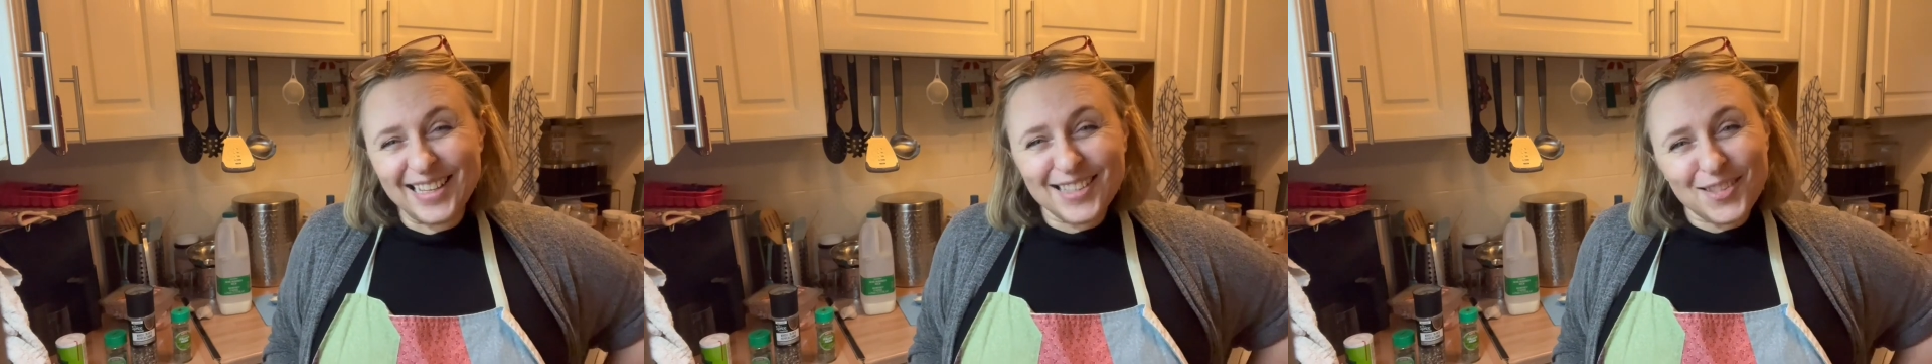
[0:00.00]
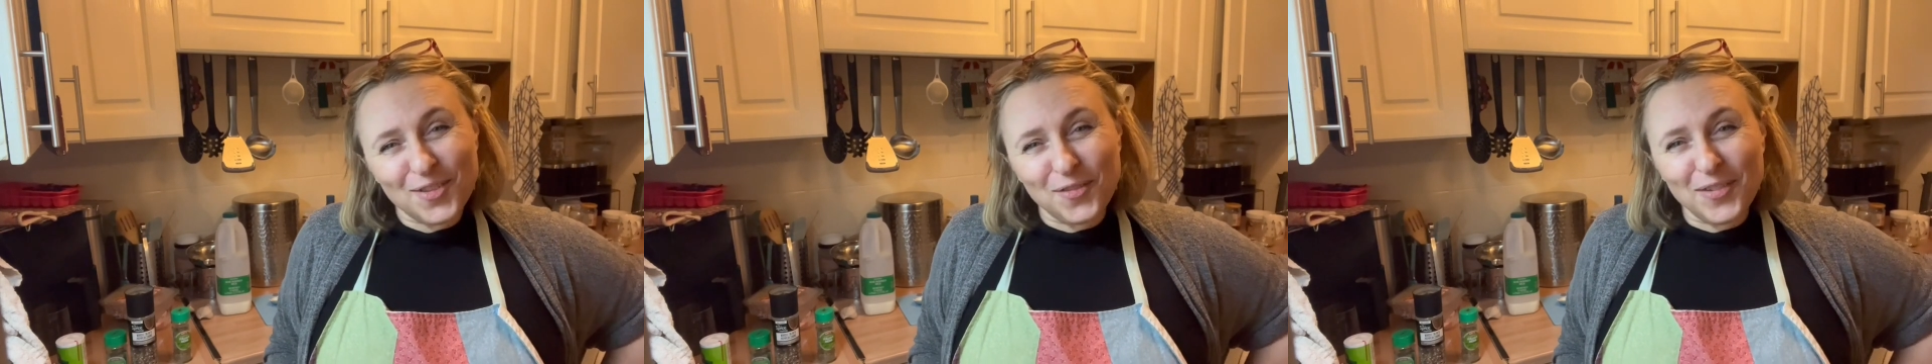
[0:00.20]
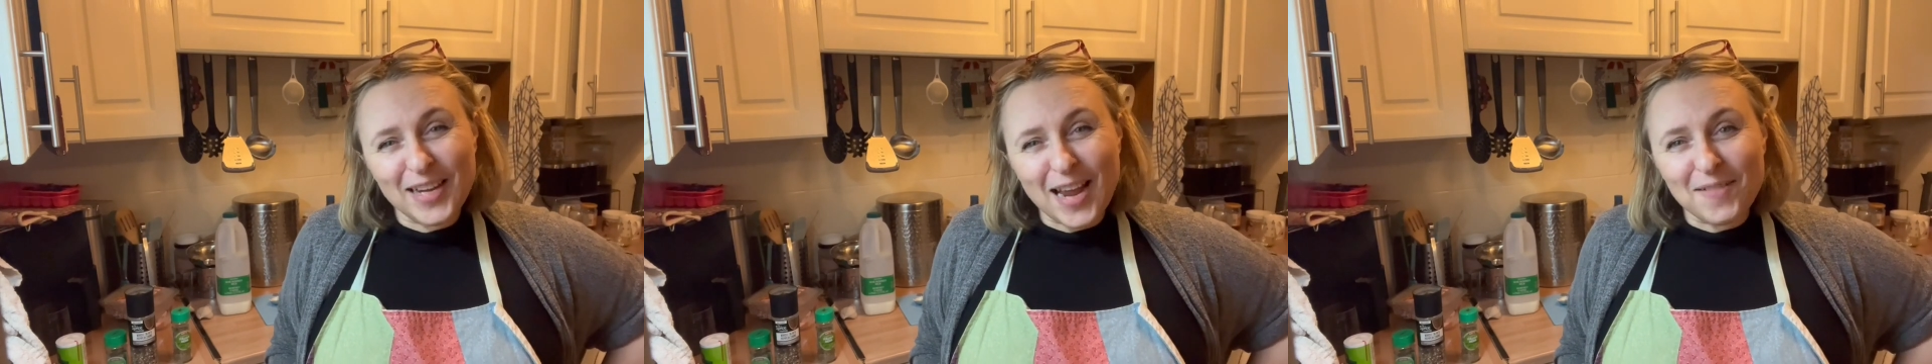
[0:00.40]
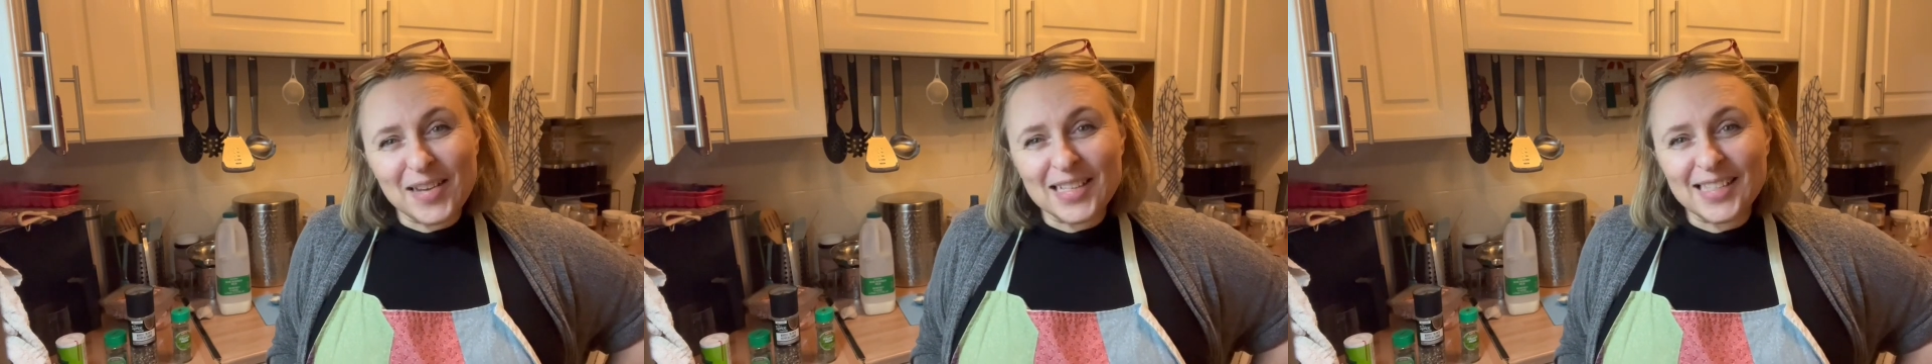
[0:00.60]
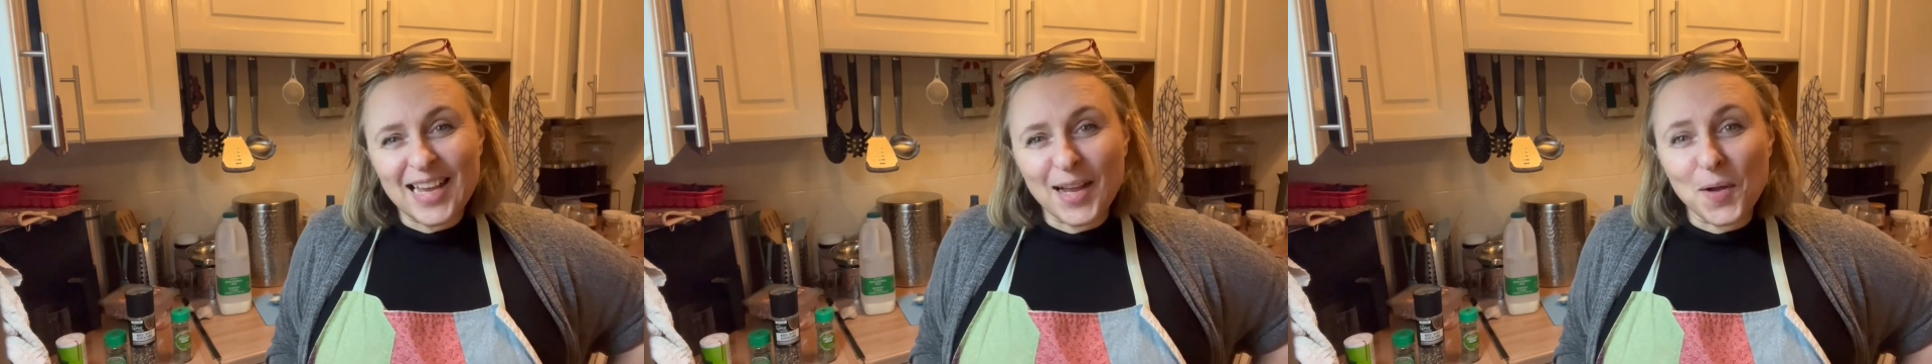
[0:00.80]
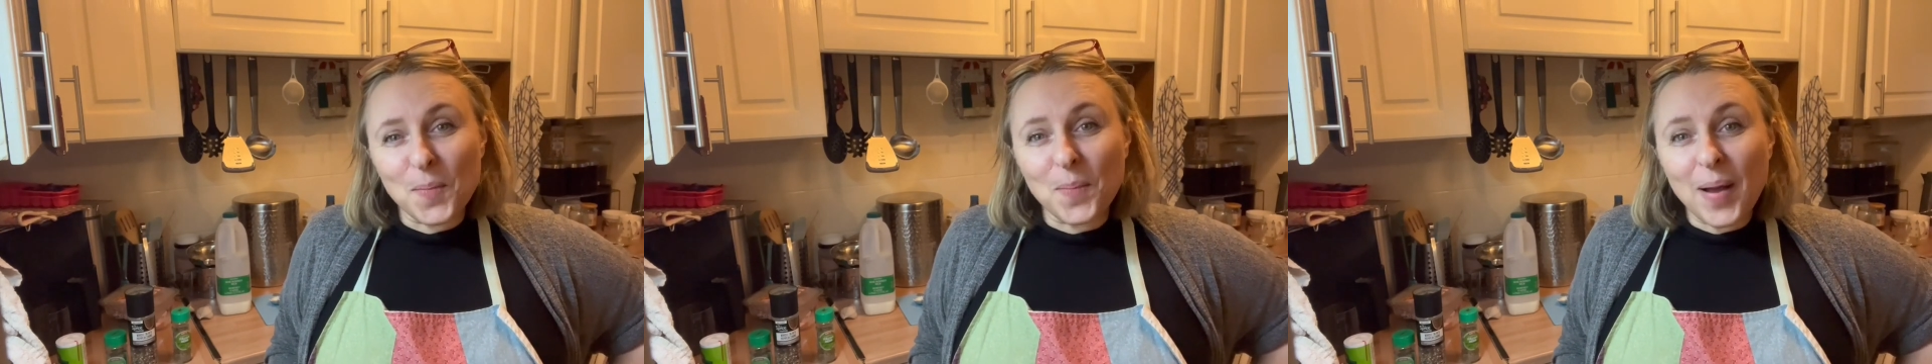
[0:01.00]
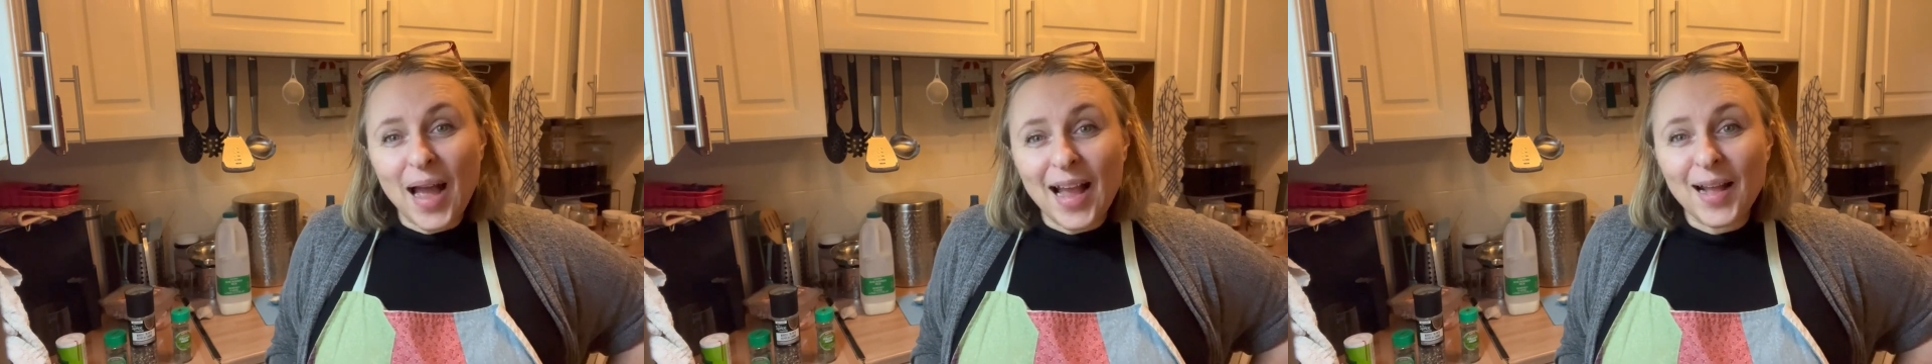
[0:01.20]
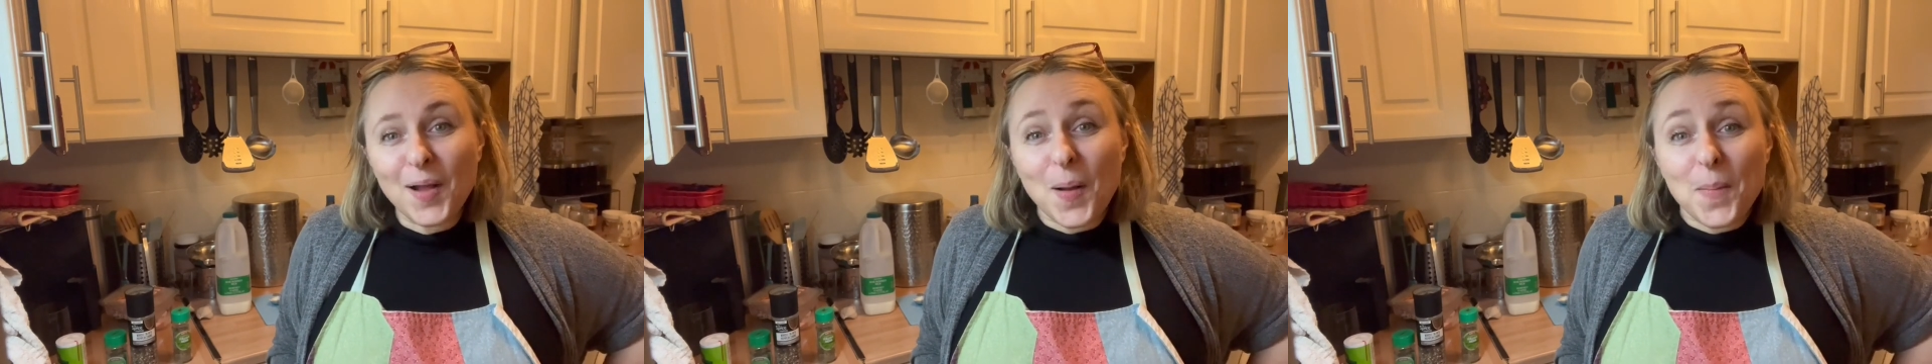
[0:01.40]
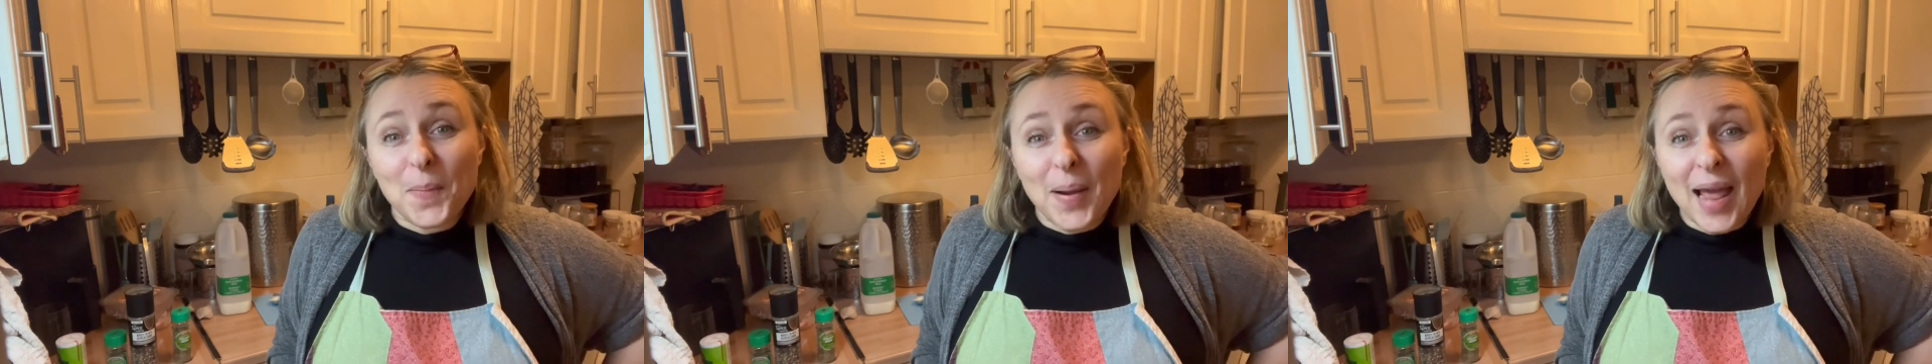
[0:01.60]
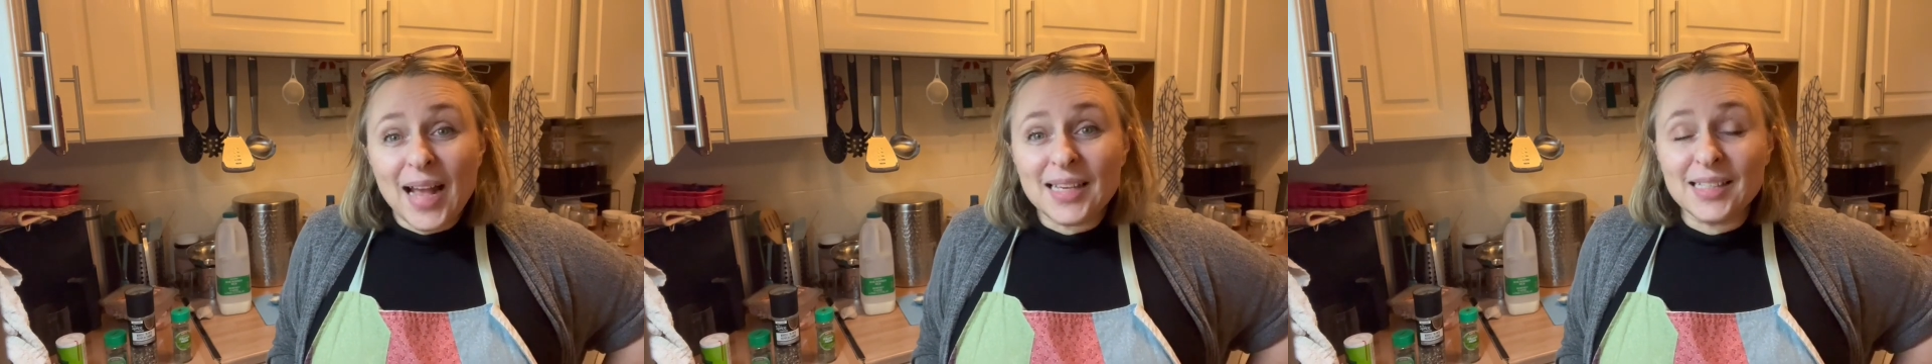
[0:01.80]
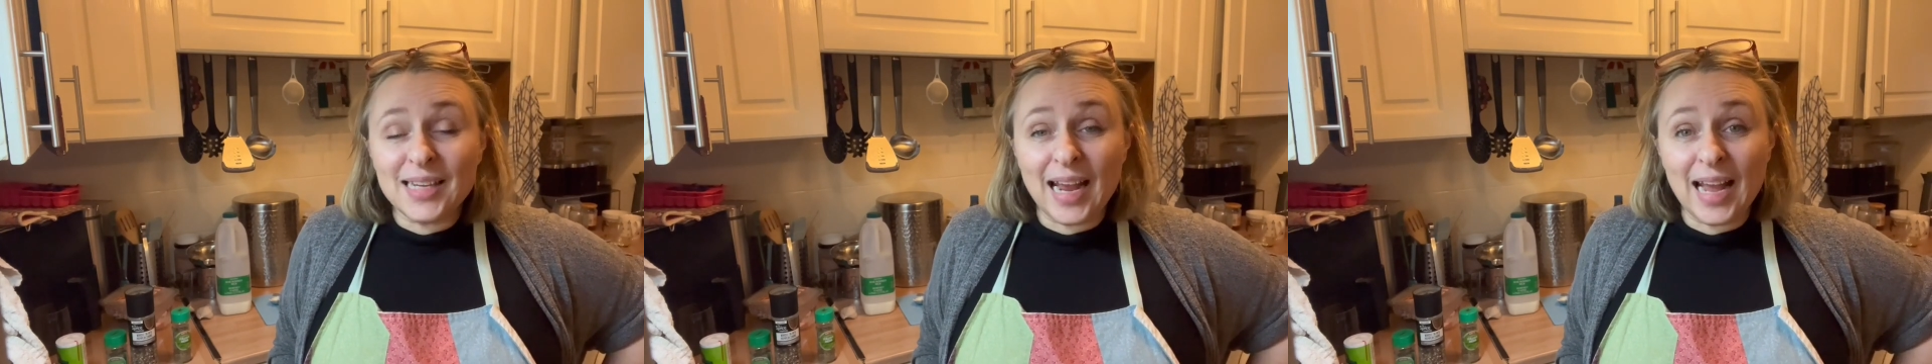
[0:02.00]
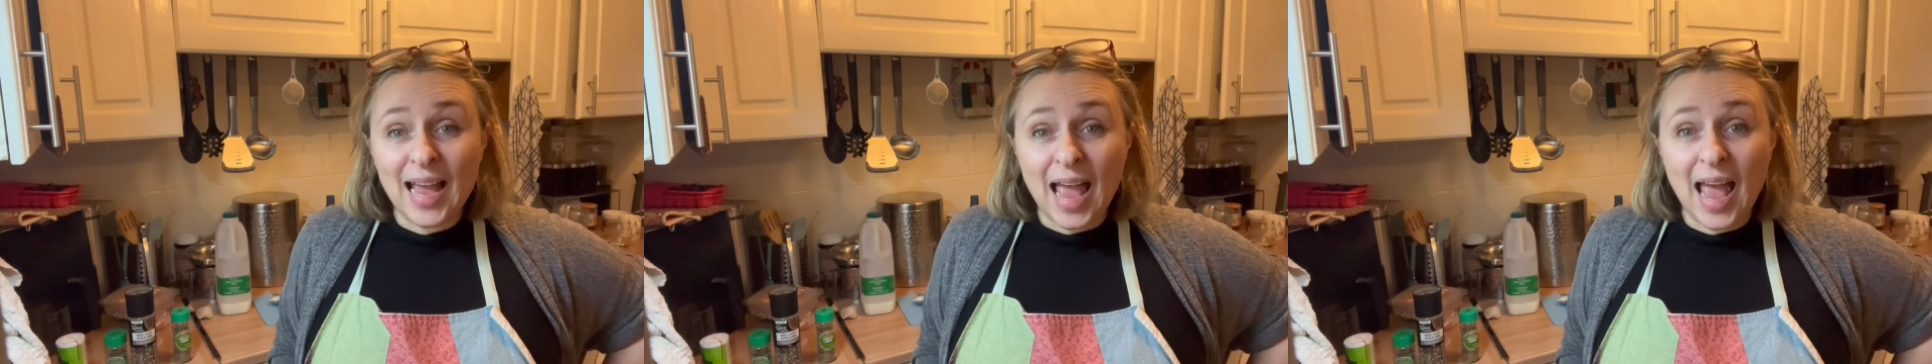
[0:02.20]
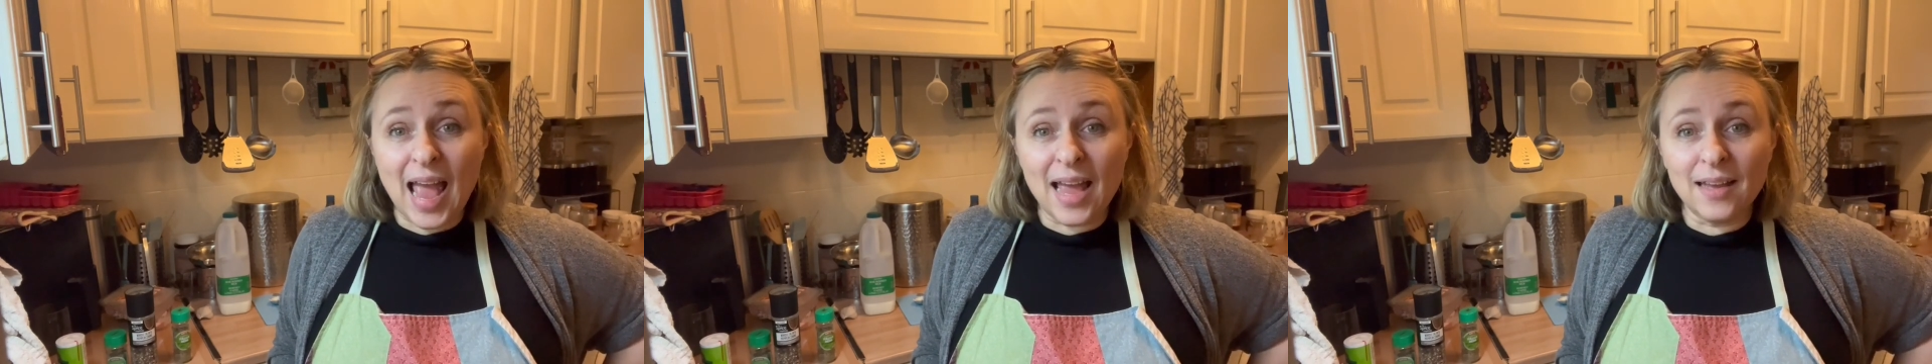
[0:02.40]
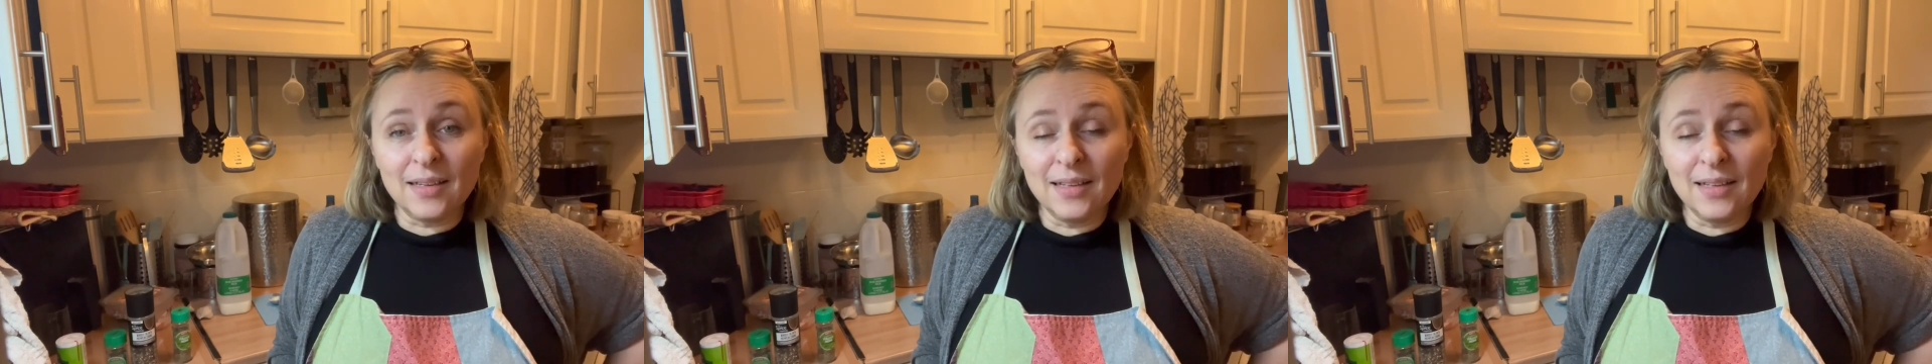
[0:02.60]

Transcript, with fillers: So for now, I'll say goodbye, God bless, take care